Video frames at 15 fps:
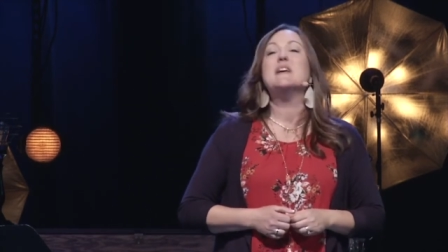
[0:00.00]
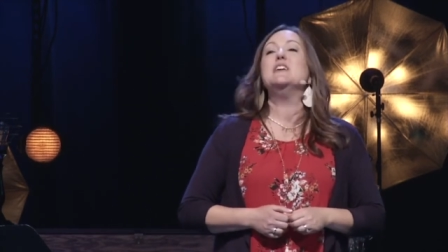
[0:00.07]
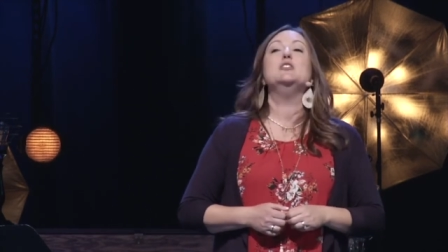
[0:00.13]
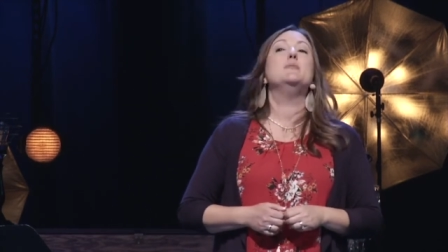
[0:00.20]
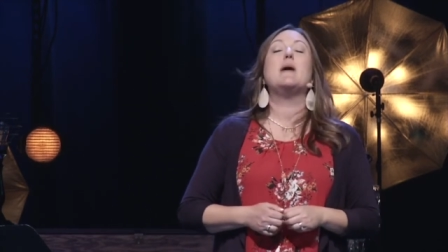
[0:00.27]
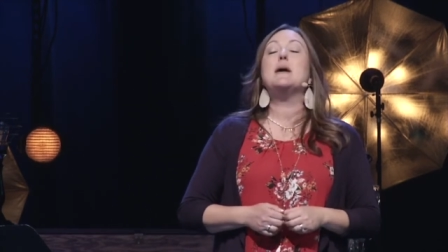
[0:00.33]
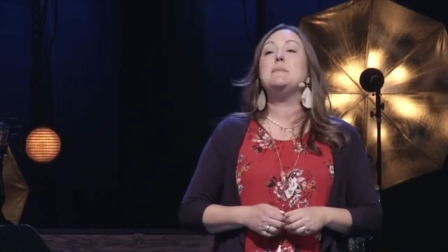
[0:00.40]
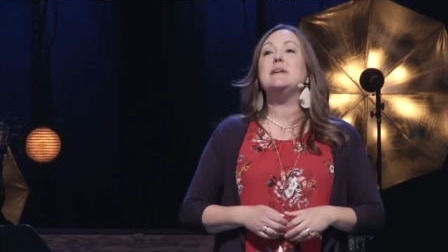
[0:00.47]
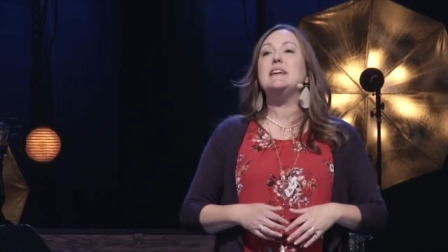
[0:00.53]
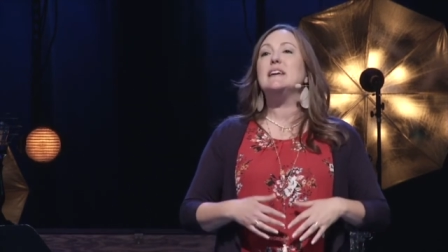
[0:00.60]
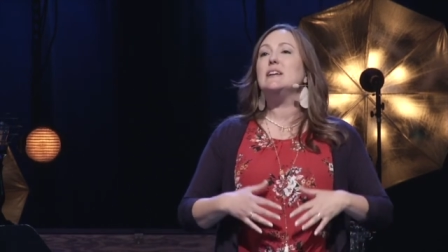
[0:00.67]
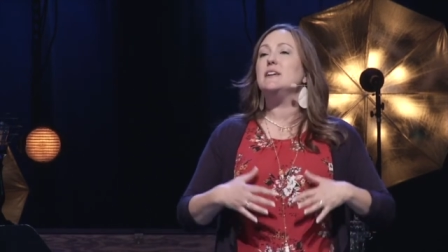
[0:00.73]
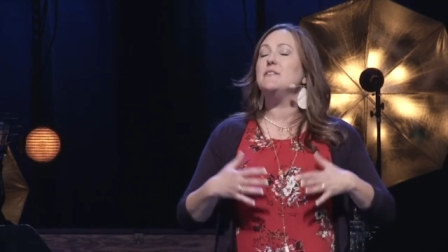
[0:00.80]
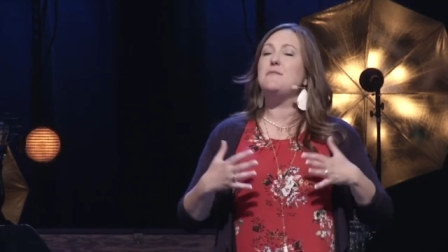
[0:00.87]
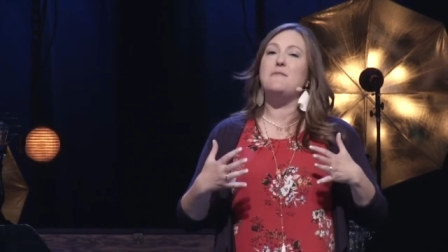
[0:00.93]
You might be
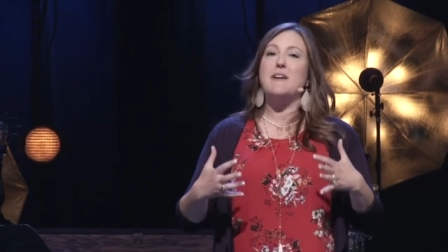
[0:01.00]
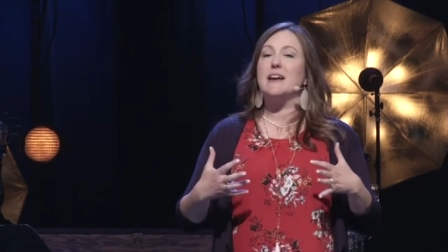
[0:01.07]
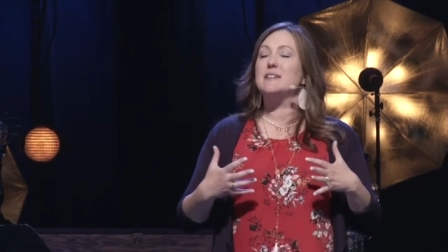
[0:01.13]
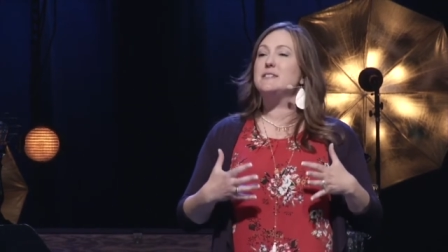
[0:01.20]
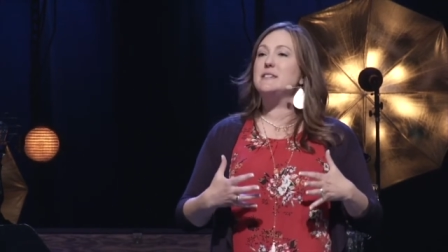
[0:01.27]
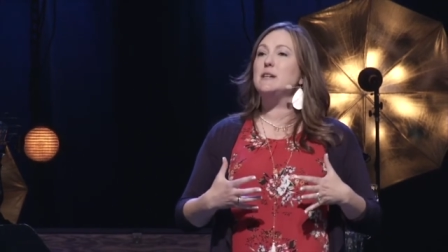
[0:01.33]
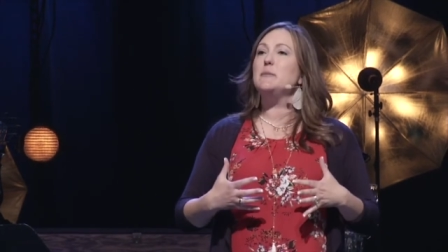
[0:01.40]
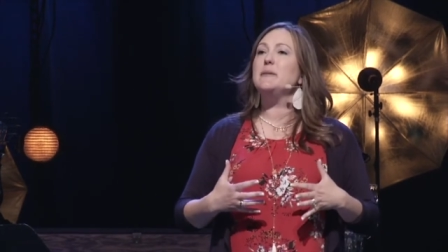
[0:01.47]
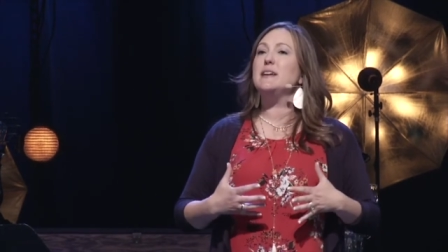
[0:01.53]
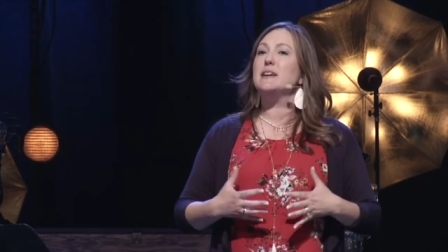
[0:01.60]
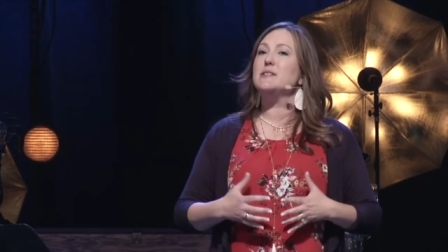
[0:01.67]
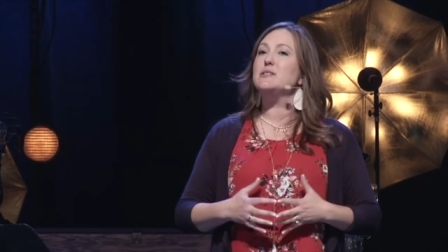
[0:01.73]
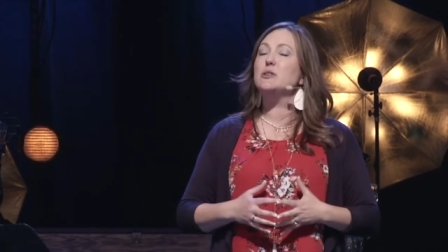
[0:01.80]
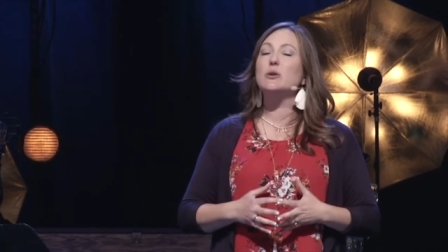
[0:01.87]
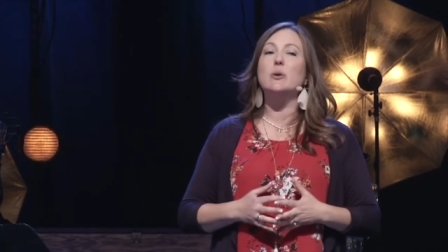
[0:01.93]
getting fancy
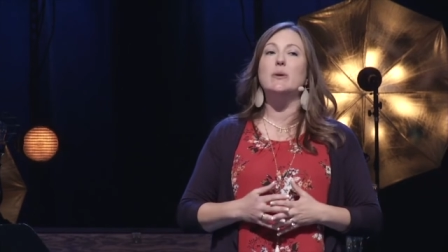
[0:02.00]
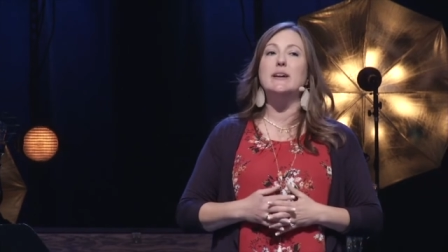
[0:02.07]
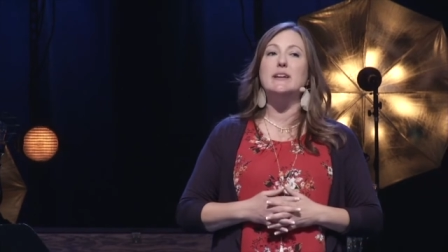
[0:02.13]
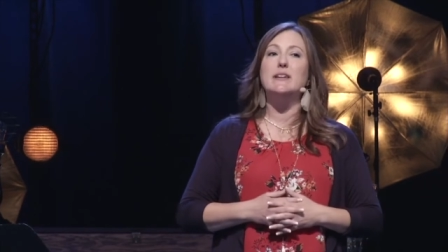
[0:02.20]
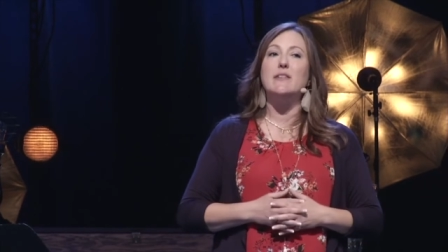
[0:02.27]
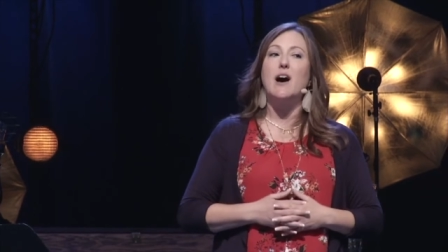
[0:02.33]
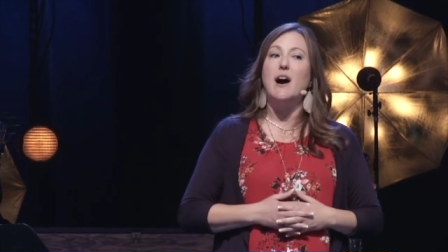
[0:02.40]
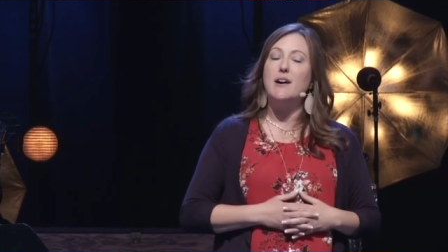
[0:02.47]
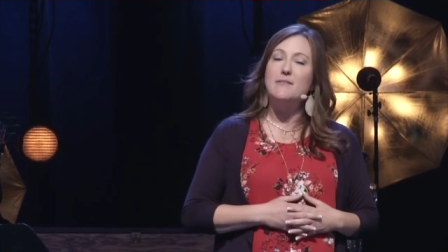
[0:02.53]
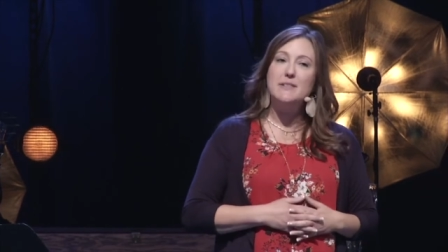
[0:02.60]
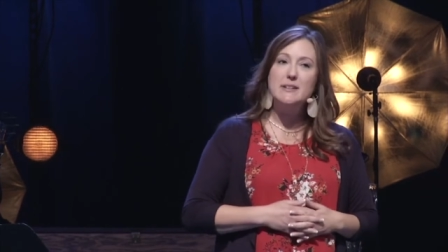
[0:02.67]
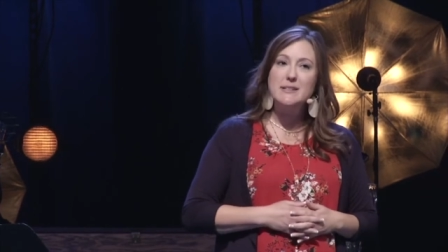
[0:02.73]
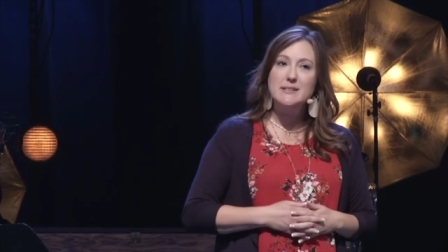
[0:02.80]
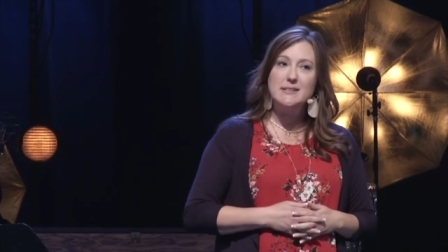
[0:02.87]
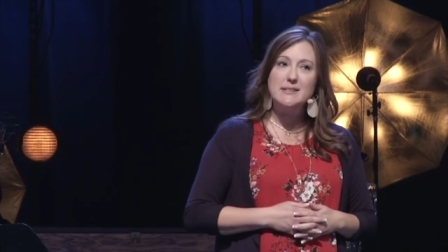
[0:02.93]
because you're going into the
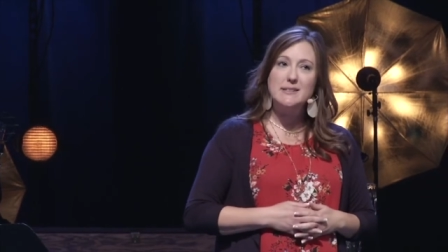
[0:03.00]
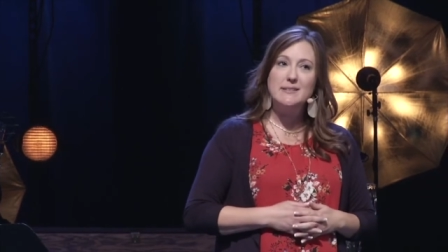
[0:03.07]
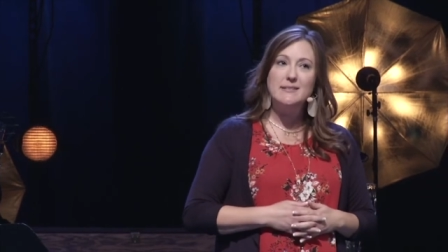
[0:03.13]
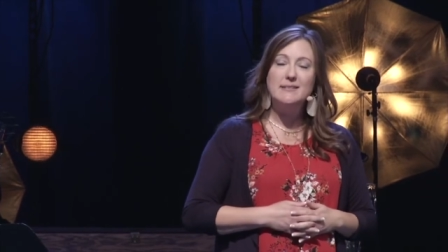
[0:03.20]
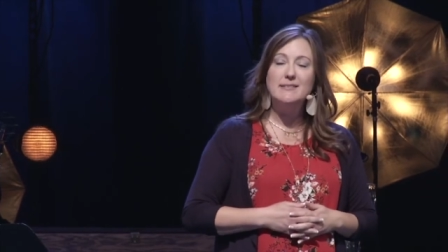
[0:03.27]
office.